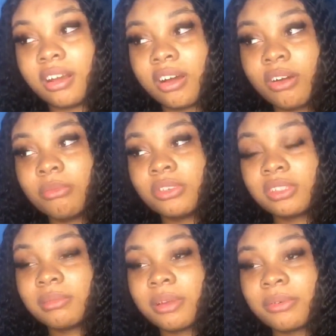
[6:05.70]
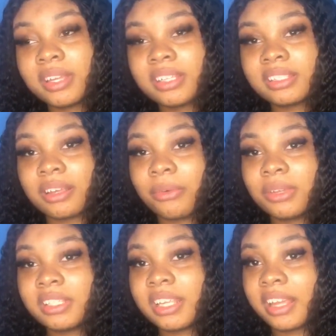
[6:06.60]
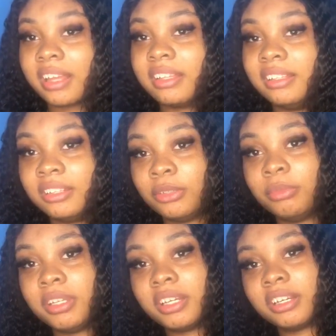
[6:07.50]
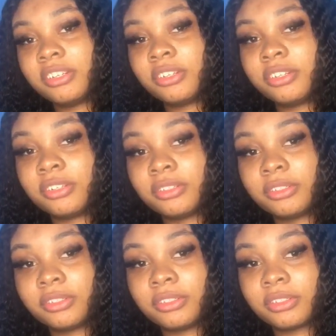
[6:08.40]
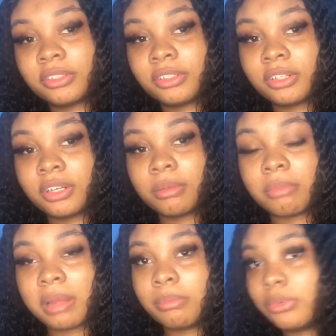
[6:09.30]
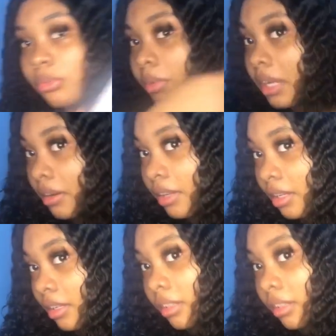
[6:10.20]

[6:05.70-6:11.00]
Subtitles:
almost to my waist. I want to say a little bit under my boob area.